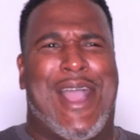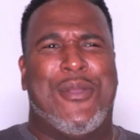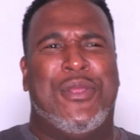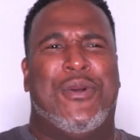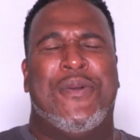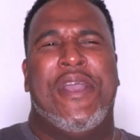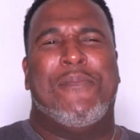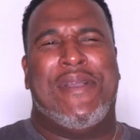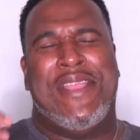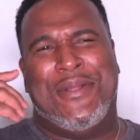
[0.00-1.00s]
out? You know,
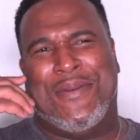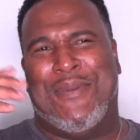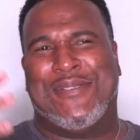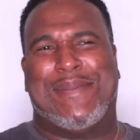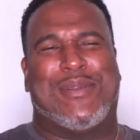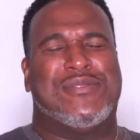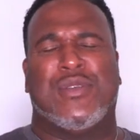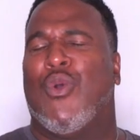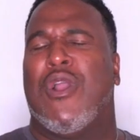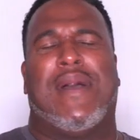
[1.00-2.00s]
my, you know, most of the coach,
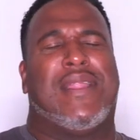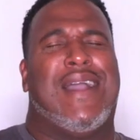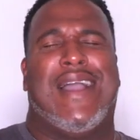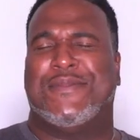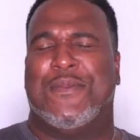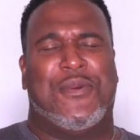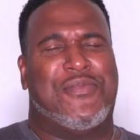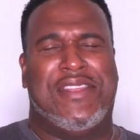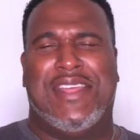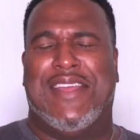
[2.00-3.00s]
don't worry about it, guys. Don't, don't
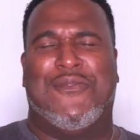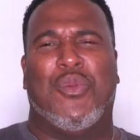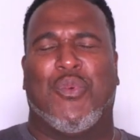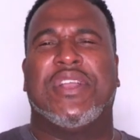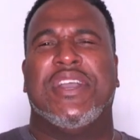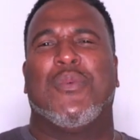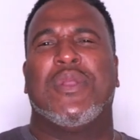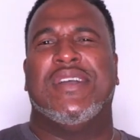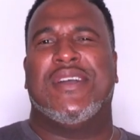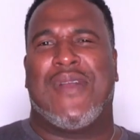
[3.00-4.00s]
think nothing. We're, we're good.
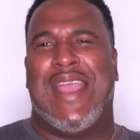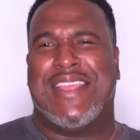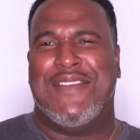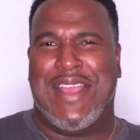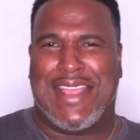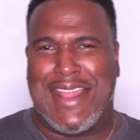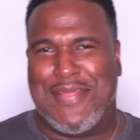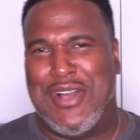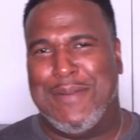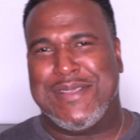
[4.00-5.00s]
We're good, right? Give you that kind
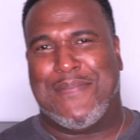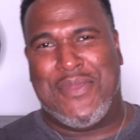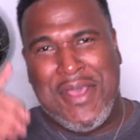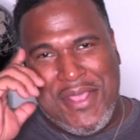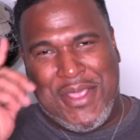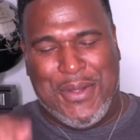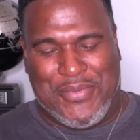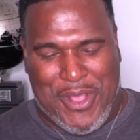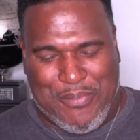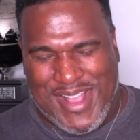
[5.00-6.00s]
of thumbs up, you know,
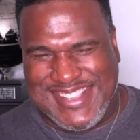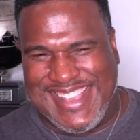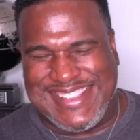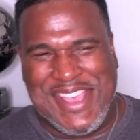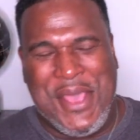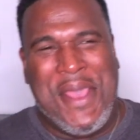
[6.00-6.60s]
thought process.